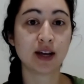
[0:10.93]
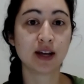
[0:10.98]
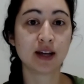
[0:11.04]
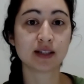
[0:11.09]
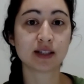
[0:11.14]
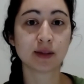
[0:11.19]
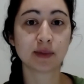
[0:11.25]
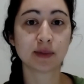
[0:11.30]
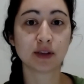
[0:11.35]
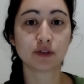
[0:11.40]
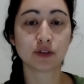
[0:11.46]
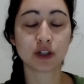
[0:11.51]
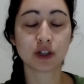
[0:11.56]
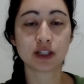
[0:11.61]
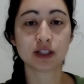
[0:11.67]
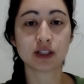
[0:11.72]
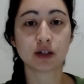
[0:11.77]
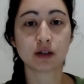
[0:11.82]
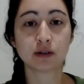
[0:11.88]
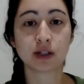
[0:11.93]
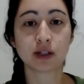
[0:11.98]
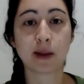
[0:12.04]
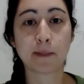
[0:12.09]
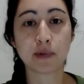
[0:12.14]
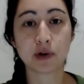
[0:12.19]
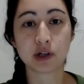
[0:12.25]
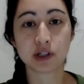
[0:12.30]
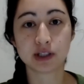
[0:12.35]
some of the verses that are really
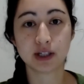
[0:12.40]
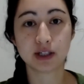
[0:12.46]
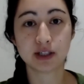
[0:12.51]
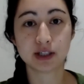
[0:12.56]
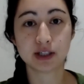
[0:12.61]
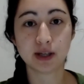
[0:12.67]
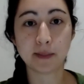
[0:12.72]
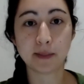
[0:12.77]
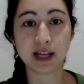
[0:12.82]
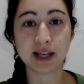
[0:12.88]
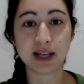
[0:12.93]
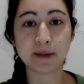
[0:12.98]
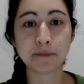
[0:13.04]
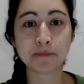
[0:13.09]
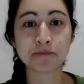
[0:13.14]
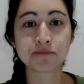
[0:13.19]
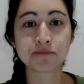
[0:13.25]
important to me